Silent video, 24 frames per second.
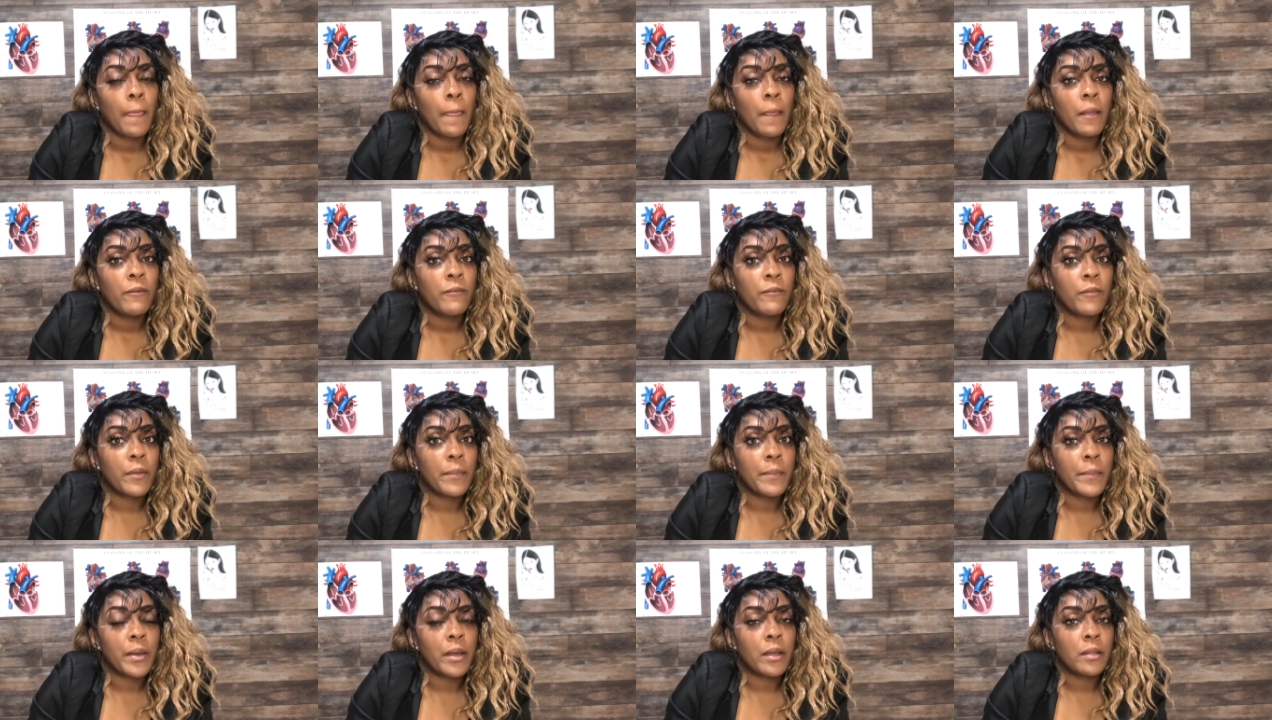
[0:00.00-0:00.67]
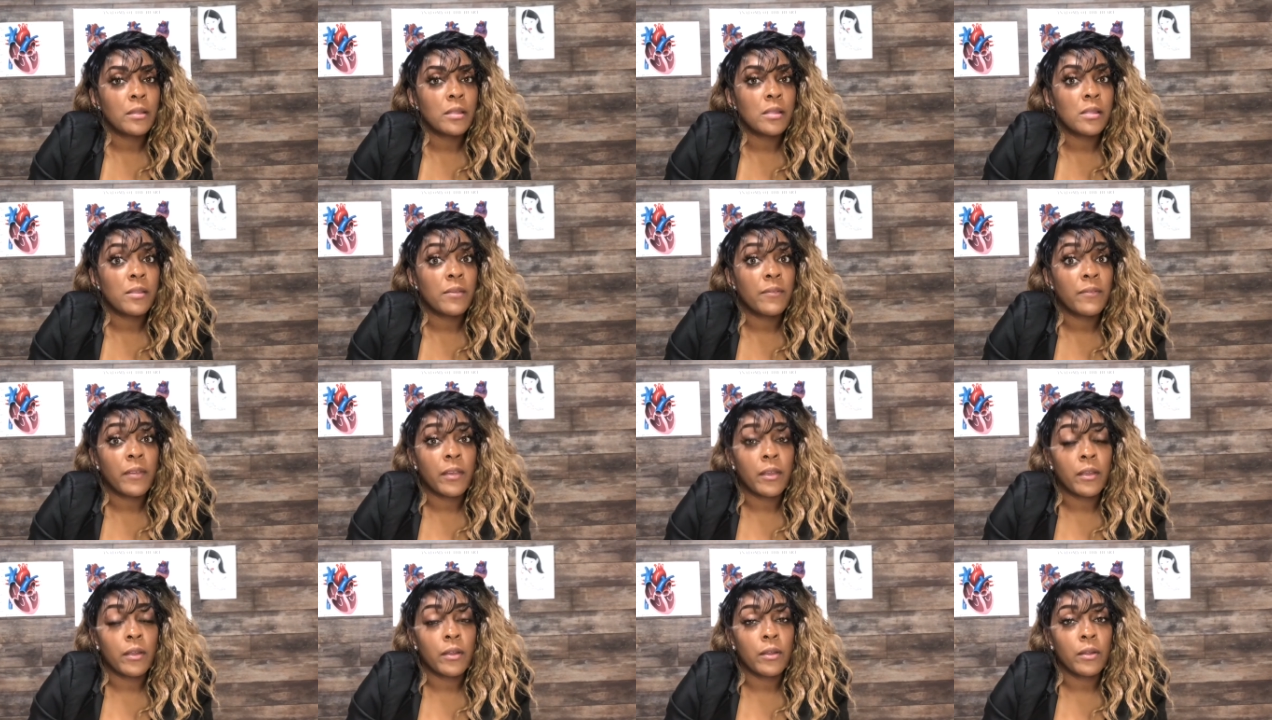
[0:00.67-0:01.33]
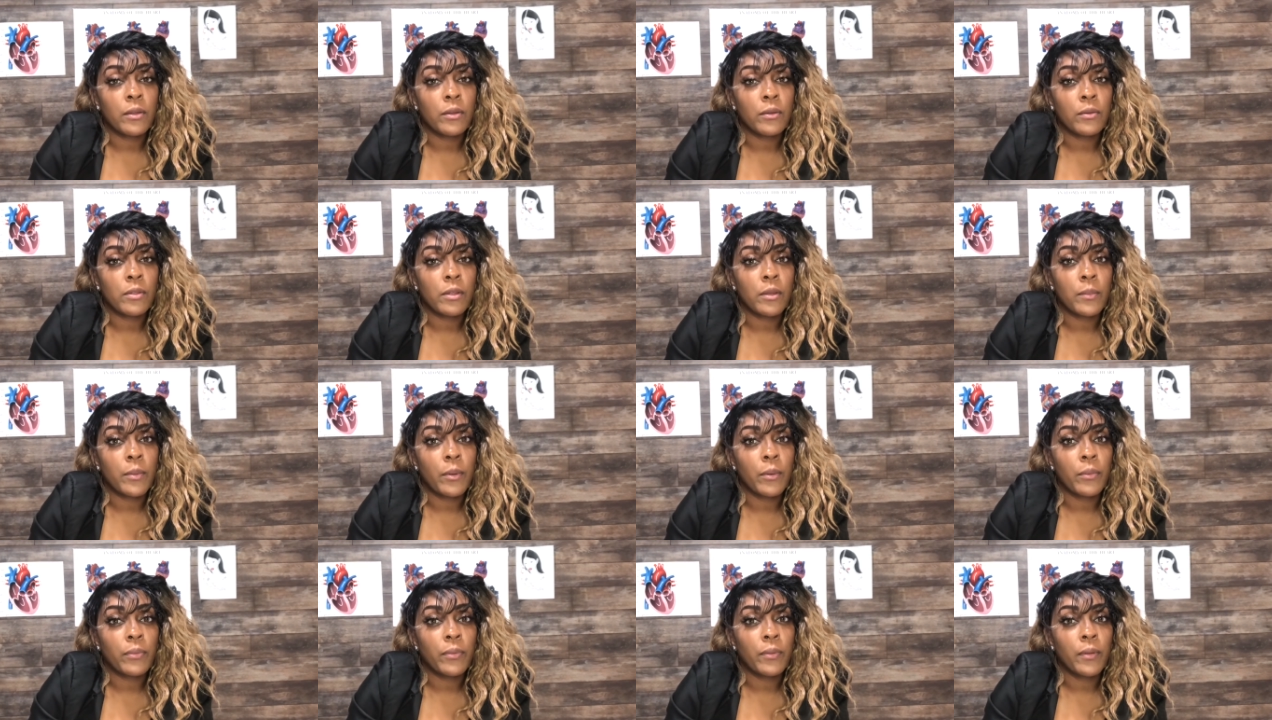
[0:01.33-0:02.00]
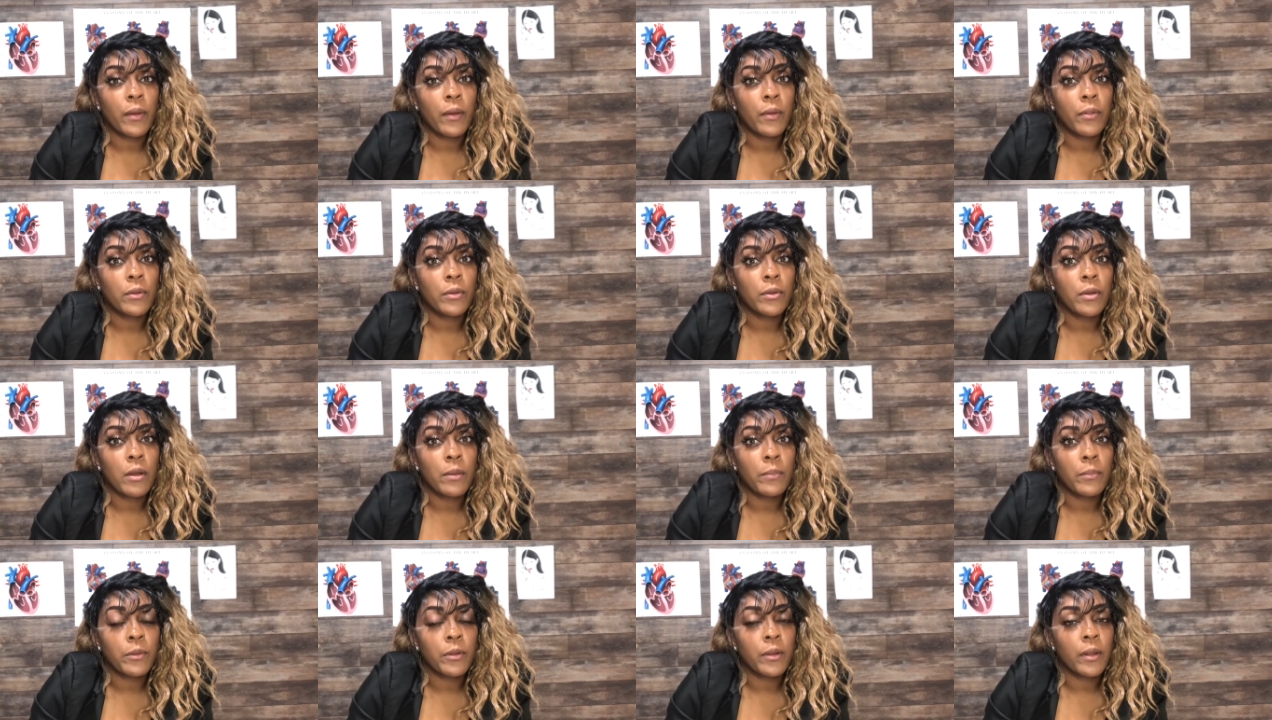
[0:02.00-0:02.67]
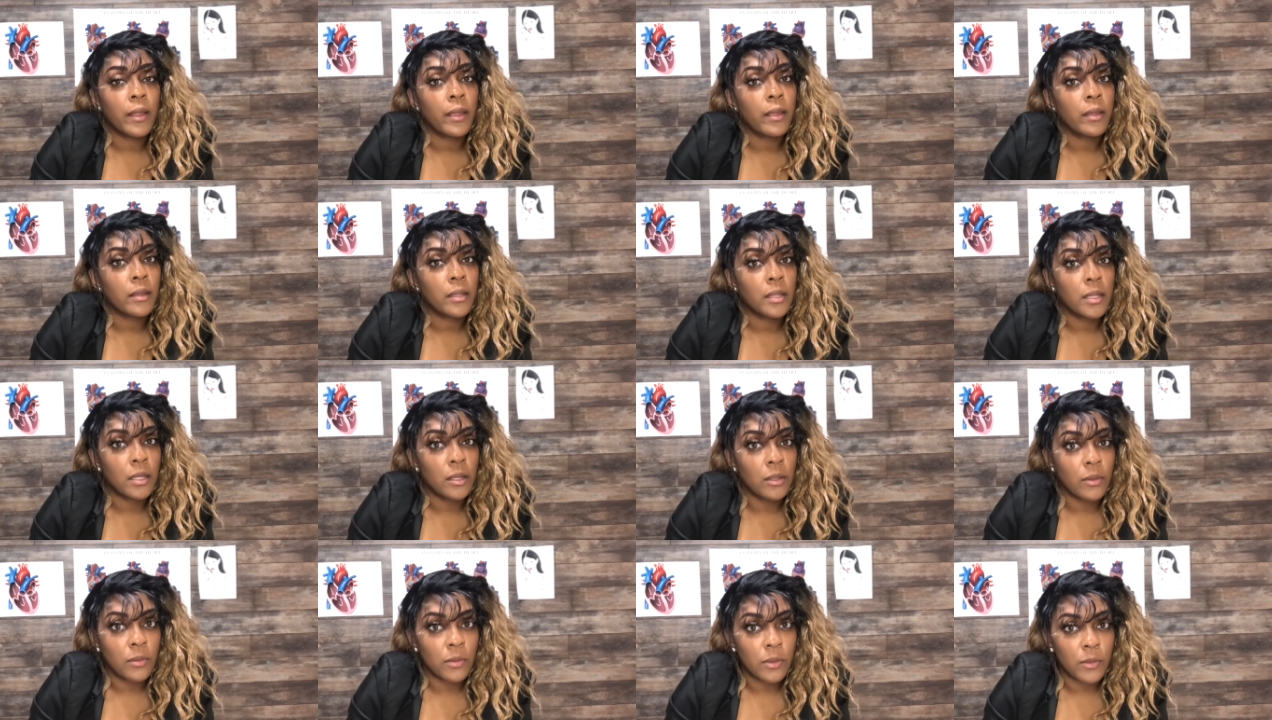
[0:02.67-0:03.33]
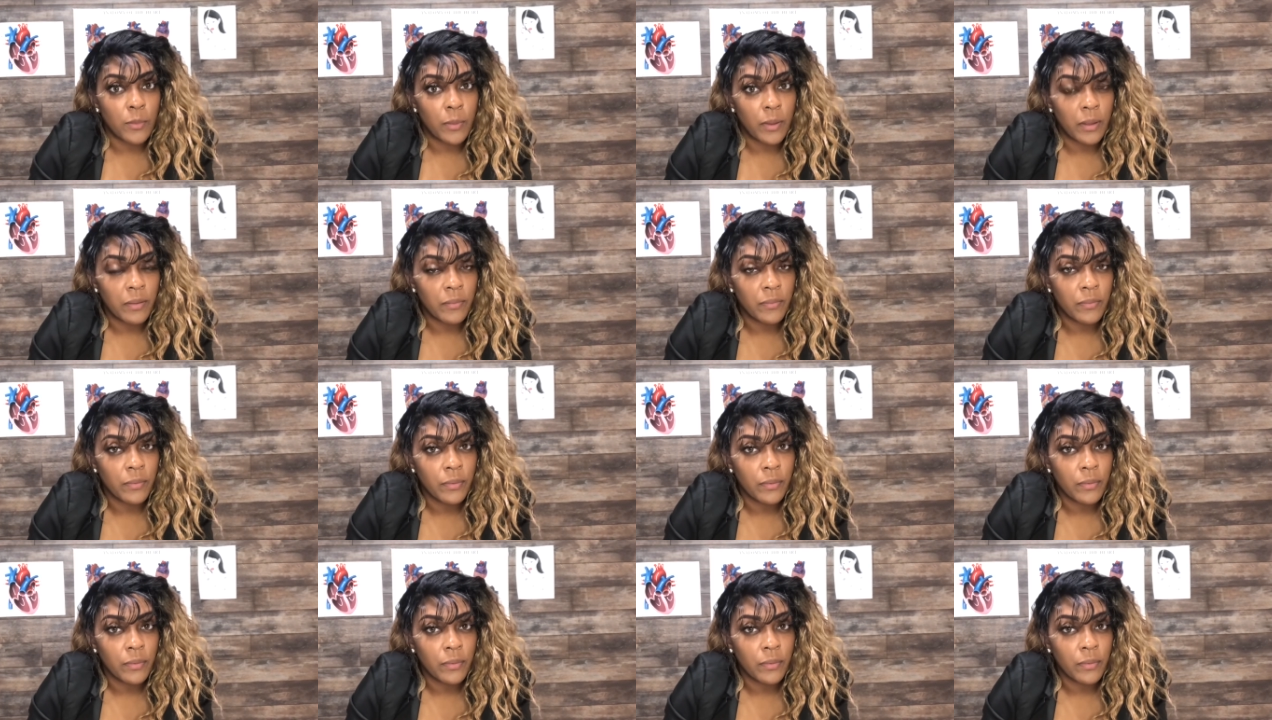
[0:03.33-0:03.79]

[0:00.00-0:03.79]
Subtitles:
from mild to severe using both color Doppler and continuous wave.